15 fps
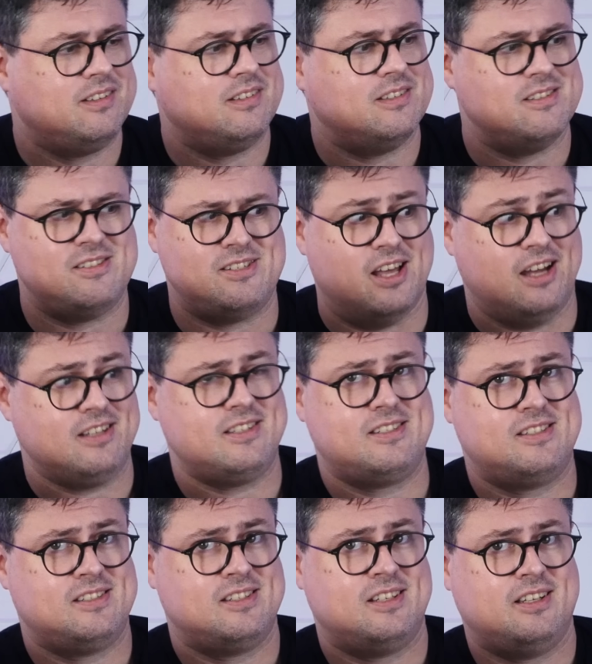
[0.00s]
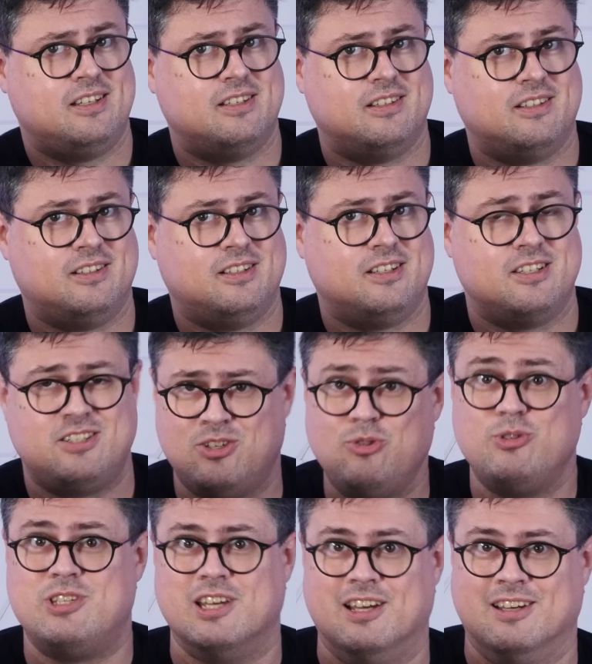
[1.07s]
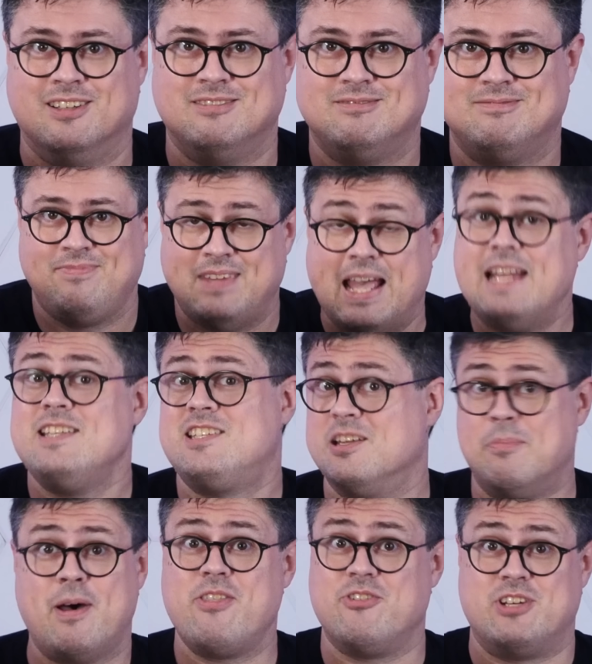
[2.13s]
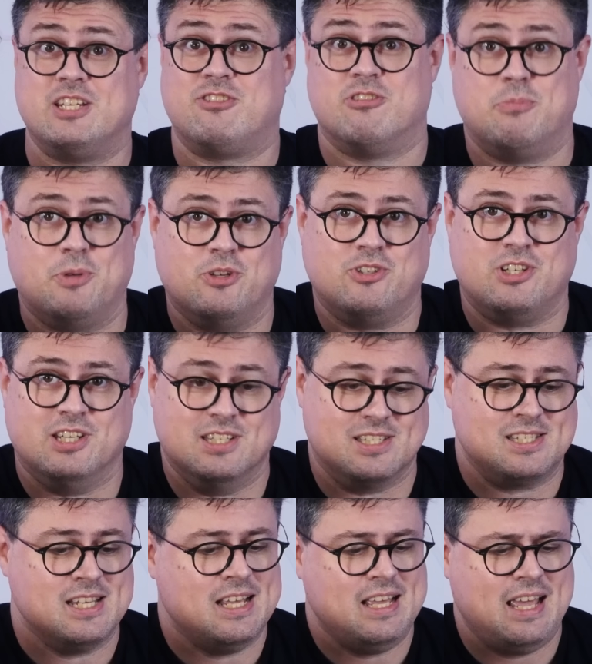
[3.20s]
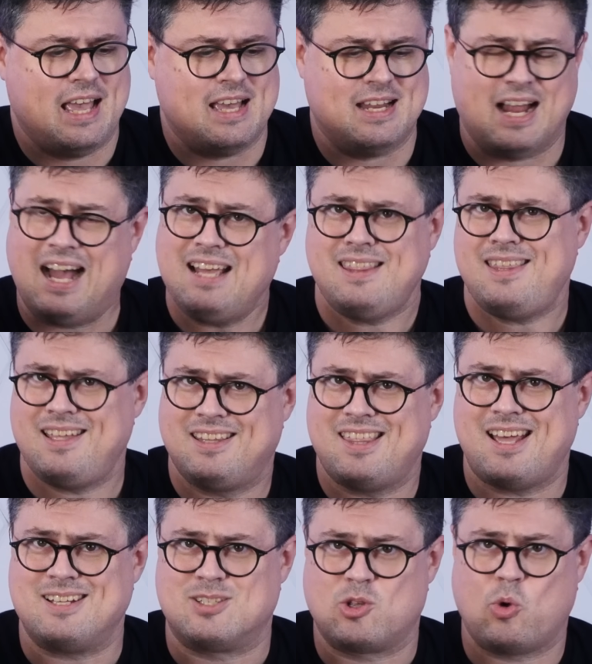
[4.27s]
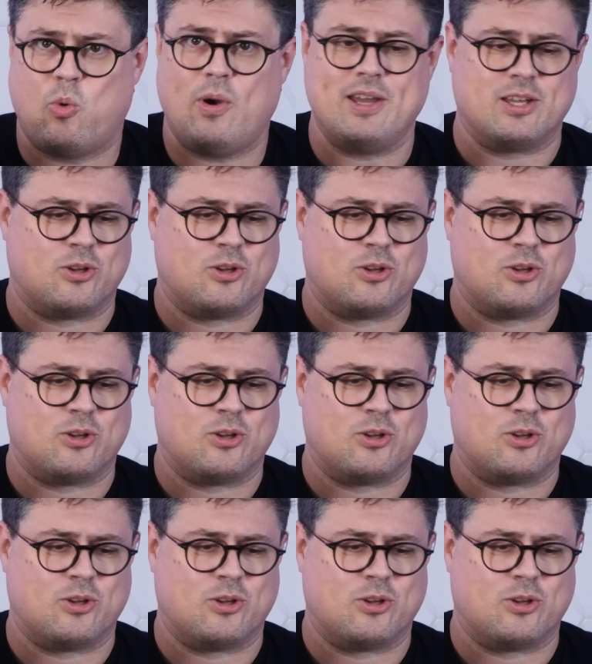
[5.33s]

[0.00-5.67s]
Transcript: SUSE, and some other distributions, and I think that's quite